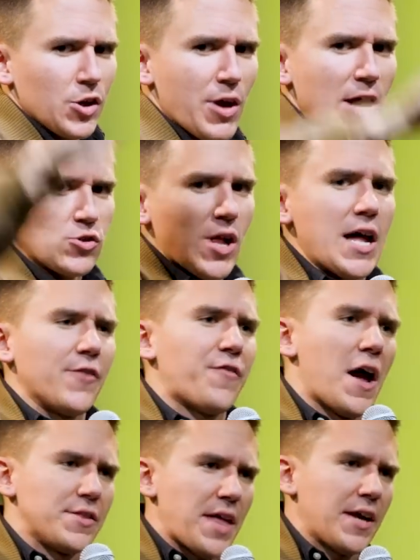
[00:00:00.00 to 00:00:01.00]
You guys are a lot of
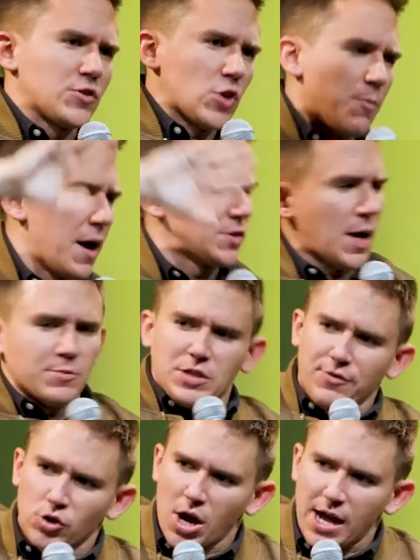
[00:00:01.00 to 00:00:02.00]
fun. Thank you so much. I'm
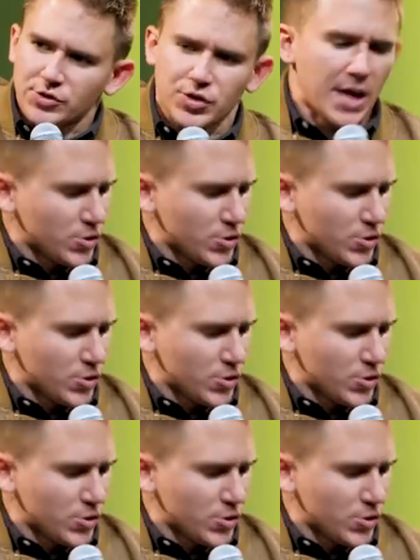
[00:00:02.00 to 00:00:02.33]
Stephen Colbert. You